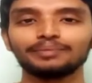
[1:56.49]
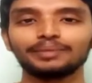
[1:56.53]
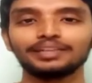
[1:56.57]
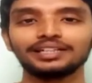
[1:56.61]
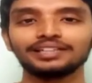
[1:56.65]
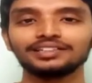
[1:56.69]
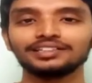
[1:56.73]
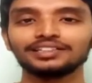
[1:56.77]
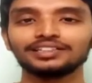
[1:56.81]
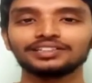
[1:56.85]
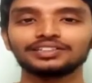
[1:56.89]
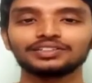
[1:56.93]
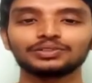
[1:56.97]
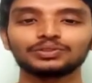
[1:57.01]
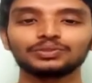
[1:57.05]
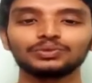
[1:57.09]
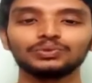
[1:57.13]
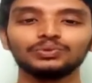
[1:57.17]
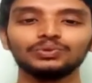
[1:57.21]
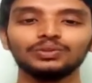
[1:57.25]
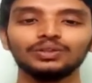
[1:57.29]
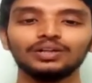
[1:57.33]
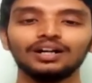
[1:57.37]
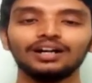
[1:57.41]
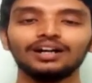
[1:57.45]
basics
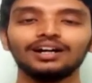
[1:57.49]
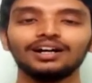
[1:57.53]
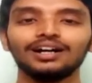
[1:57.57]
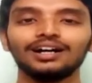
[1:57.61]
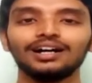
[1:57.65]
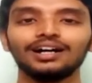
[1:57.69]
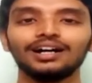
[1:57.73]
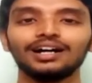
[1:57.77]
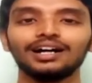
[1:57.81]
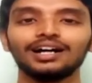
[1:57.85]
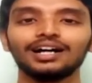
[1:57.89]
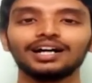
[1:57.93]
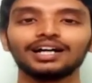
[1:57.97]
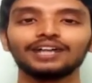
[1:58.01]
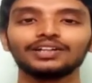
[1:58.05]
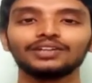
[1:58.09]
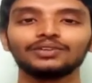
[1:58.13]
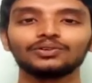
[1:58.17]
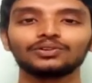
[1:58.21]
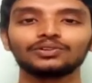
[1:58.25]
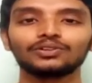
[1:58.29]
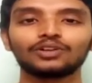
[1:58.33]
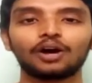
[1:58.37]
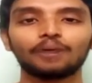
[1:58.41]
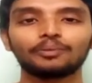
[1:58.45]
to
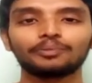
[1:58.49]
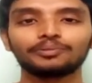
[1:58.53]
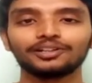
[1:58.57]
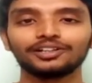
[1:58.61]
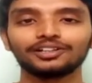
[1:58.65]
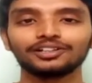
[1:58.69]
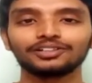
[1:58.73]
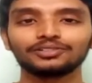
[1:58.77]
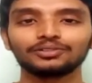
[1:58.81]
top tier.